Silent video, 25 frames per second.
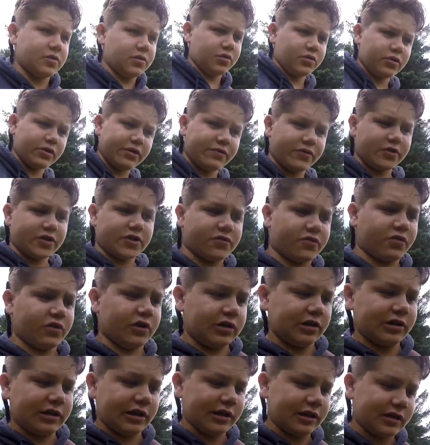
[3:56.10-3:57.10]
when the river's
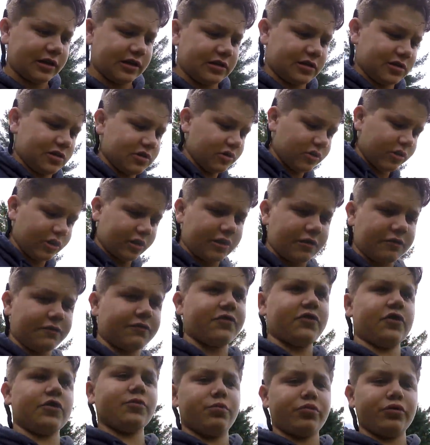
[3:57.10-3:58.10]
flooded like this, they're looking
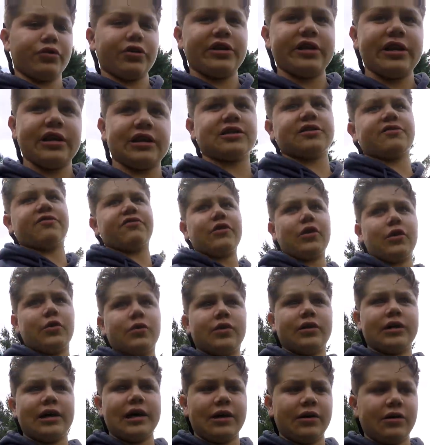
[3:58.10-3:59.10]
for debris that's
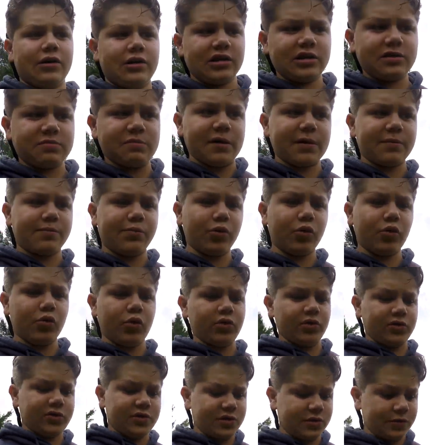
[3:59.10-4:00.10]
floating down in these big
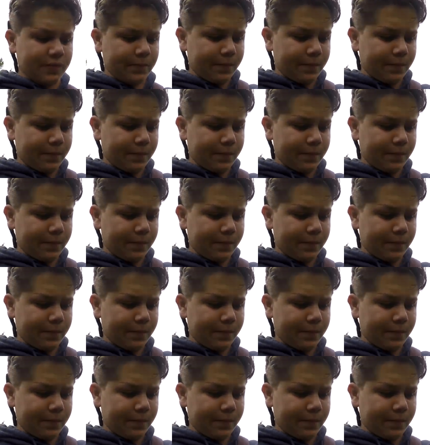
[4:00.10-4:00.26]
pools.